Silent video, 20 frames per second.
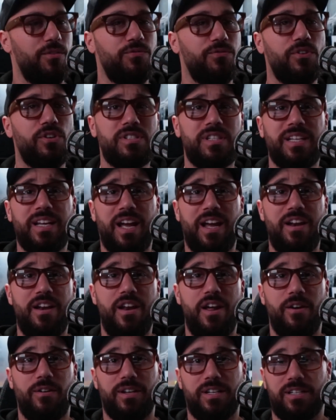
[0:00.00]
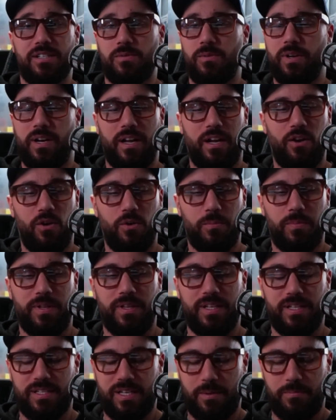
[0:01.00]
first thing I noticed when I opened
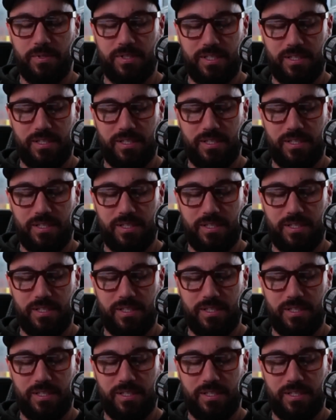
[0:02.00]
this up is